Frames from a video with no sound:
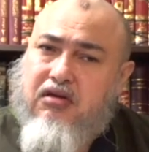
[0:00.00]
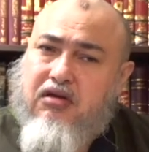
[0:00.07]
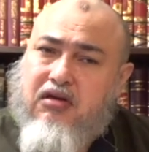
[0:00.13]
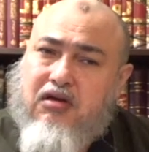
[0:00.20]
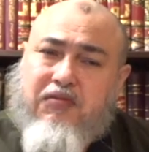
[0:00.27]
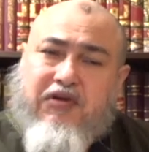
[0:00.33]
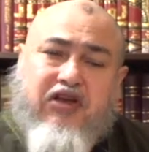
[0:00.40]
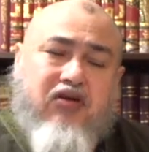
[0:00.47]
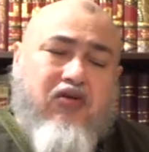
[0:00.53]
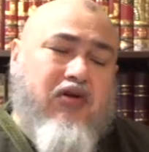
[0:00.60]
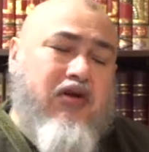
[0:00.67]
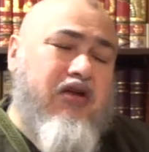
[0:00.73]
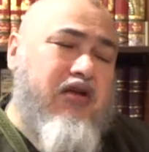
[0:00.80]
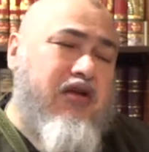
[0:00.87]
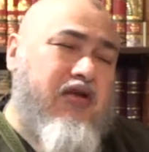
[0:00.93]
I mean,
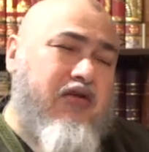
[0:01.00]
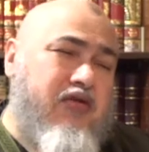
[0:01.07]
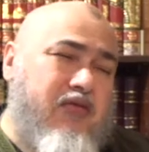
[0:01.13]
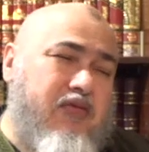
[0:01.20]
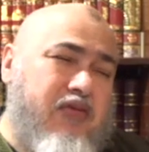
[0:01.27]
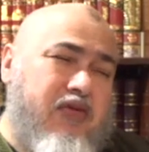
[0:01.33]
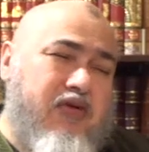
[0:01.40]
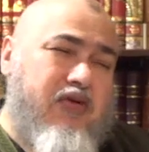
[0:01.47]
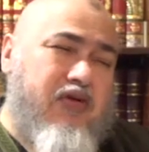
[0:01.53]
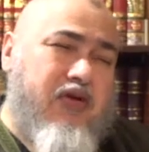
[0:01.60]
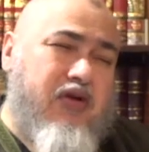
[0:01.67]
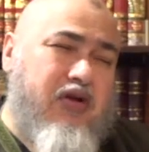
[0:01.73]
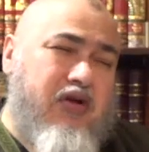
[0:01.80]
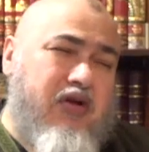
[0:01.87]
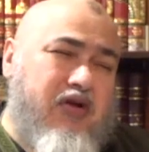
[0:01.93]

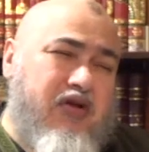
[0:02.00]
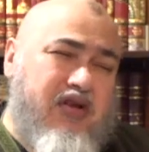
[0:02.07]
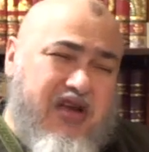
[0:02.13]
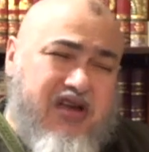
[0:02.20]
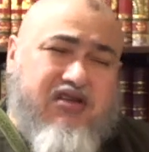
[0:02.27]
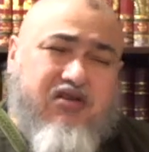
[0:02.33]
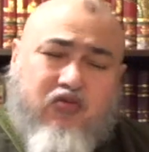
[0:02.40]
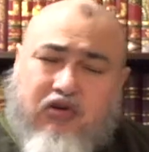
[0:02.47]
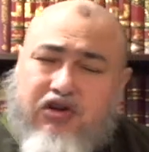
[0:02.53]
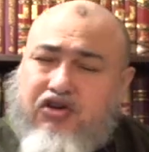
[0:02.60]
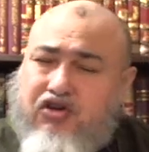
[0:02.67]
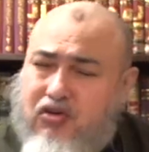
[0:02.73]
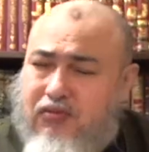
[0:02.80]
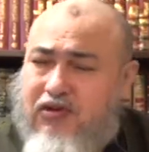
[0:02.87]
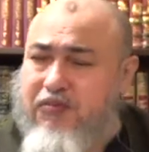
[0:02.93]
these were
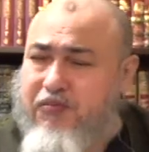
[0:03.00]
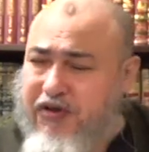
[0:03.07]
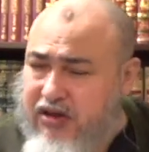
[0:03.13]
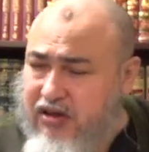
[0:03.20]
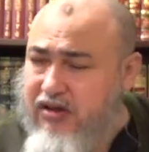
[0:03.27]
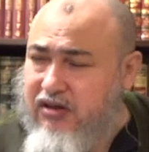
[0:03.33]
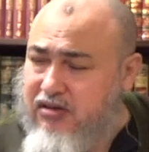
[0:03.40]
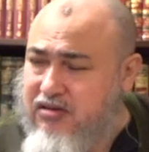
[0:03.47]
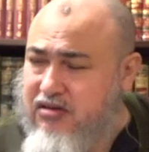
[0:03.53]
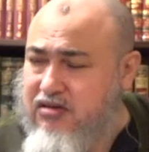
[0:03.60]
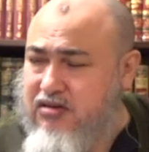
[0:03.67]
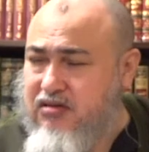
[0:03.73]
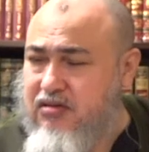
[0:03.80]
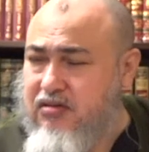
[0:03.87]
human beings